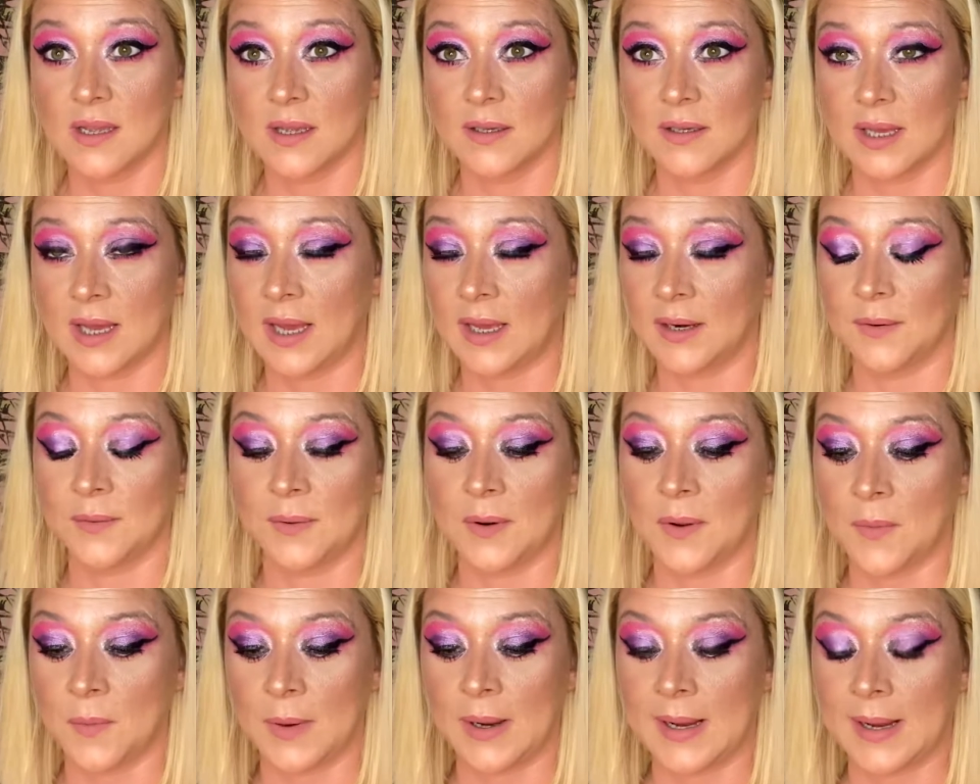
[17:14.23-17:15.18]
I don't know
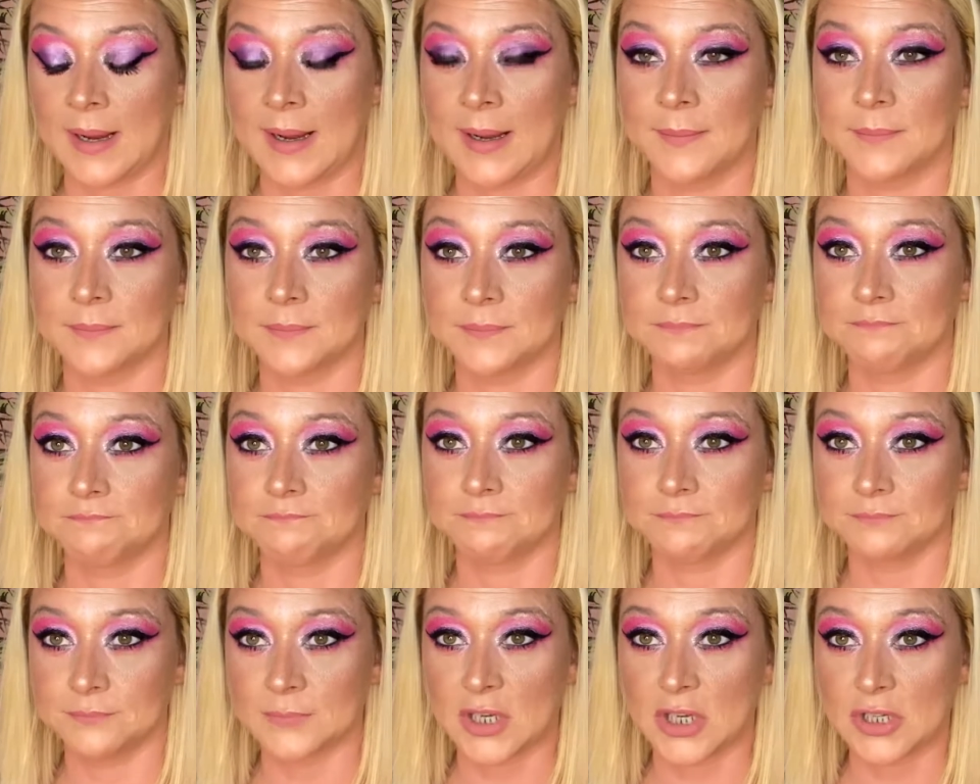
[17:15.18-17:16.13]
why.
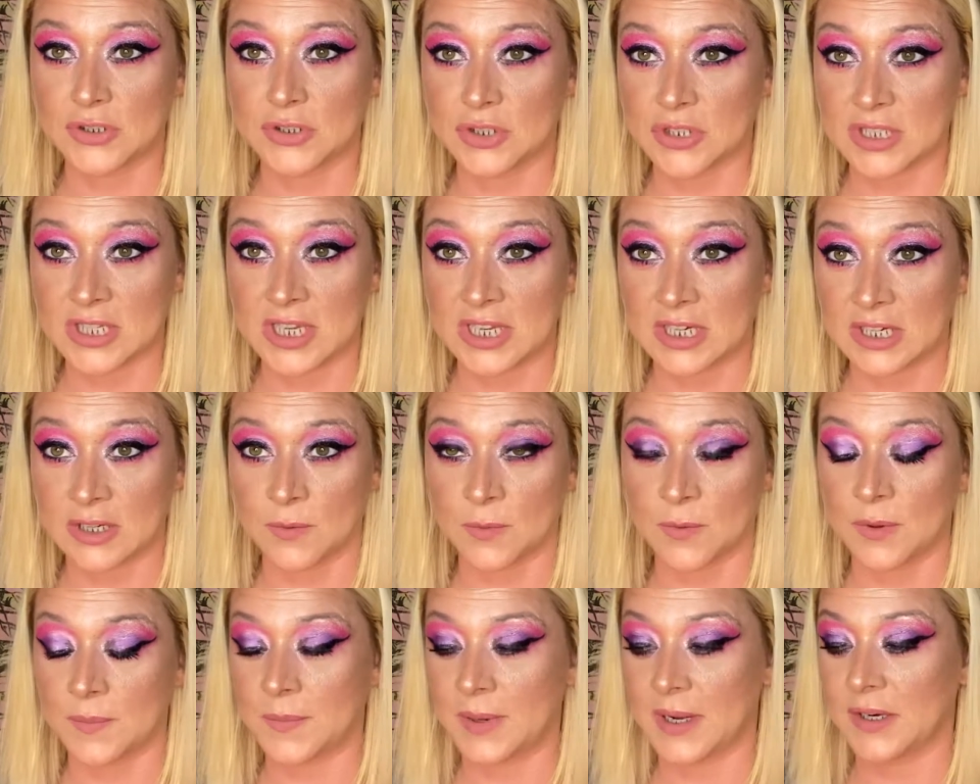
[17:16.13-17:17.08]
Because you're sitting in a
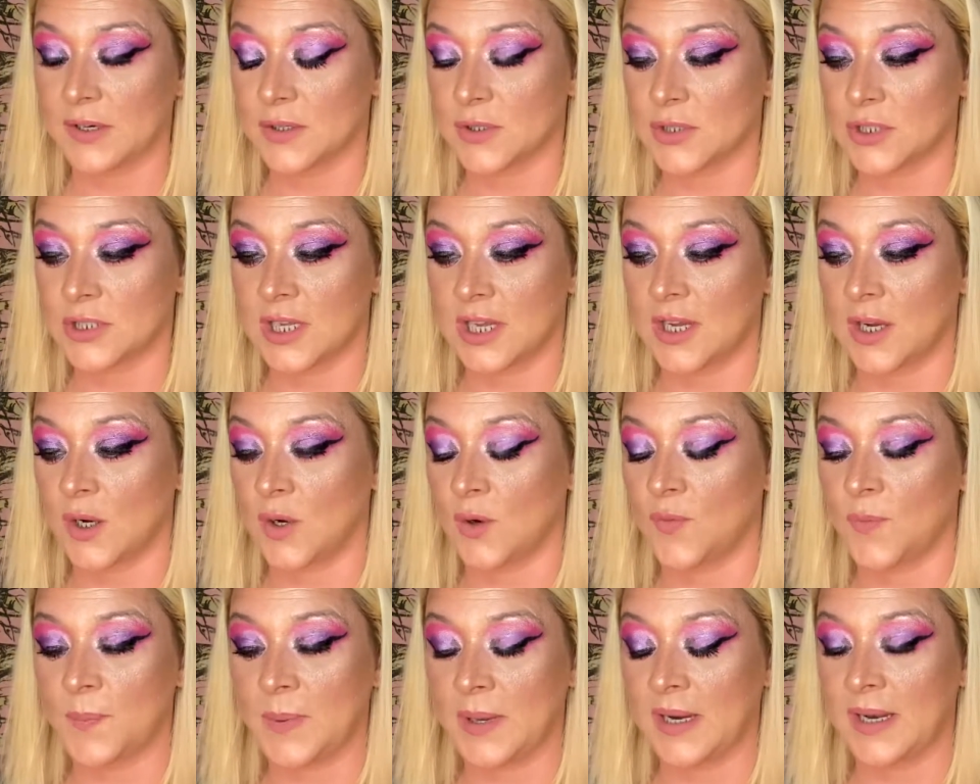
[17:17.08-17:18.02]
room by yourself.
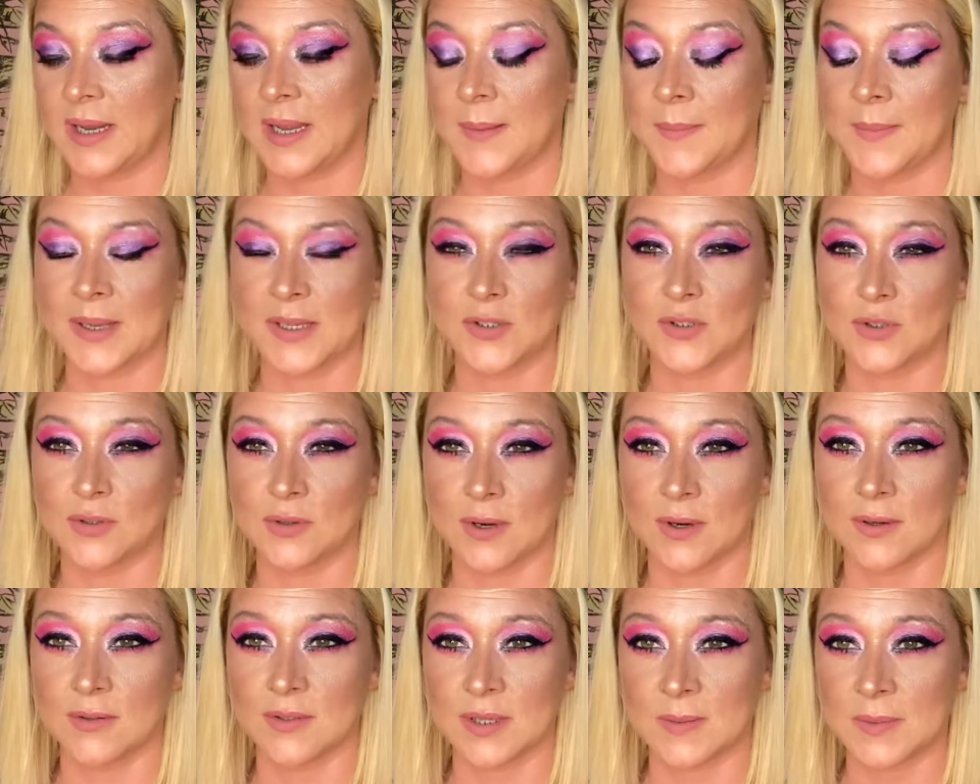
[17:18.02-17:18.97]
But it makes you
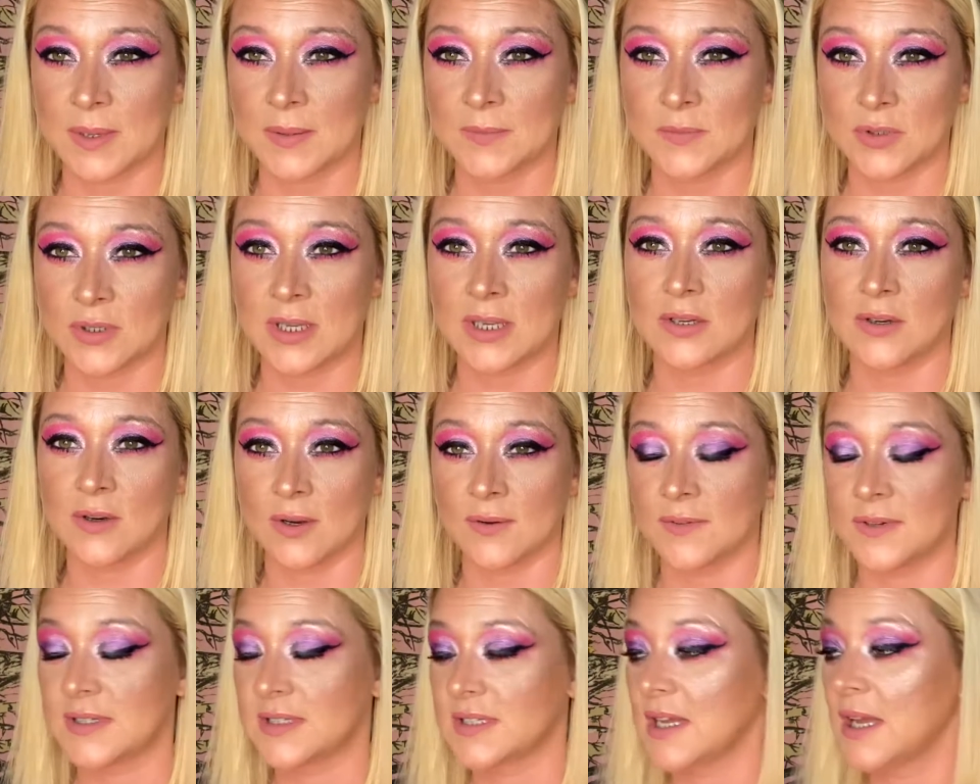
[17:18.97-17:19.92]
nervous. Sometimes you get
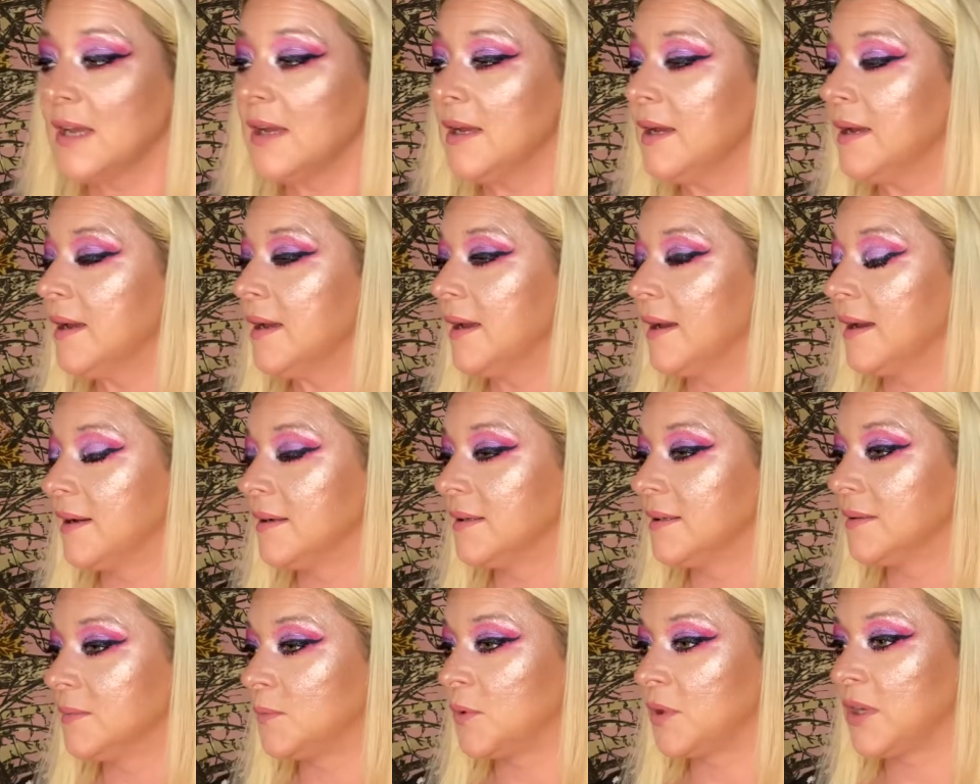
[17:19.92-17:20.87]
nervous
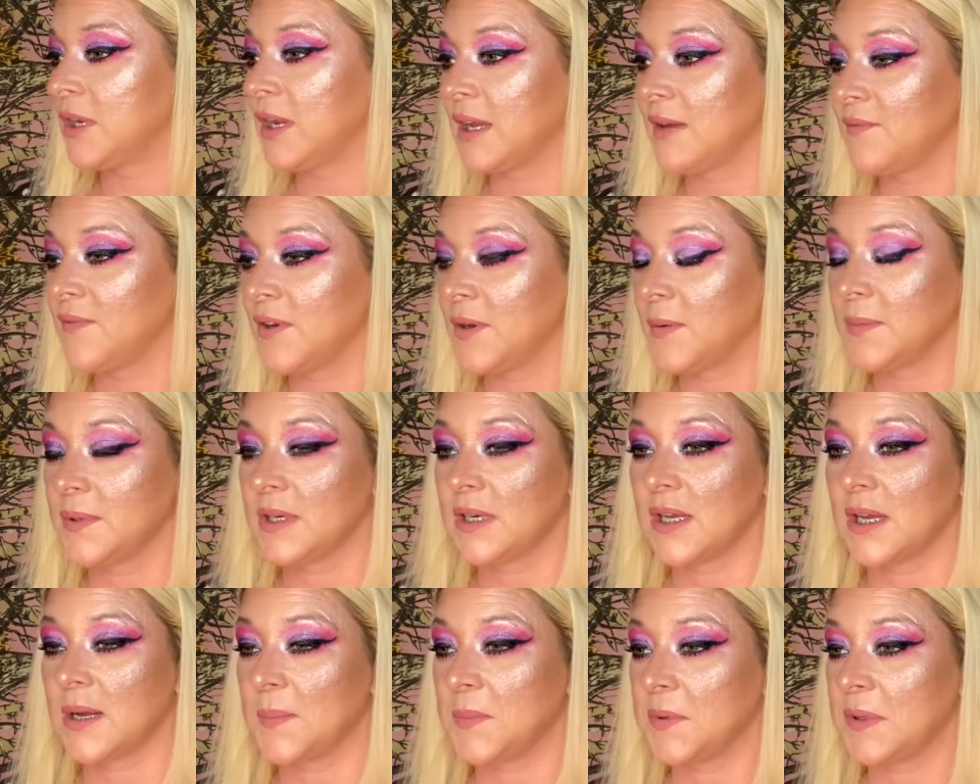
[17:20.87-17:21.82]
when you ain't filmed in a
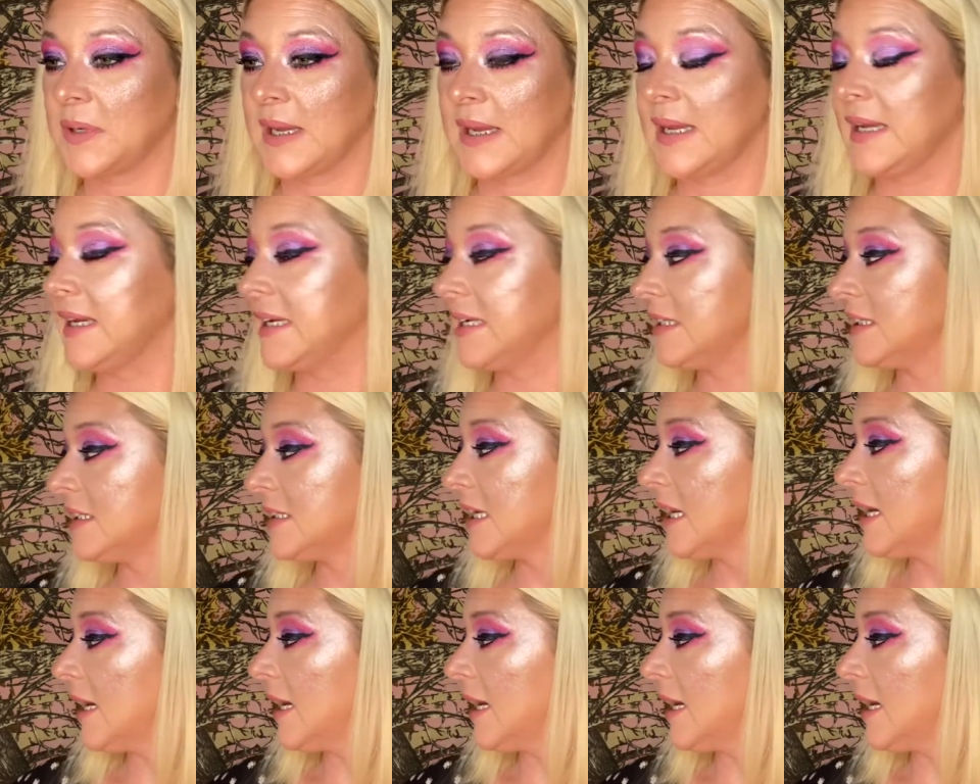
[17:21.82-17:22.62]
couple of days.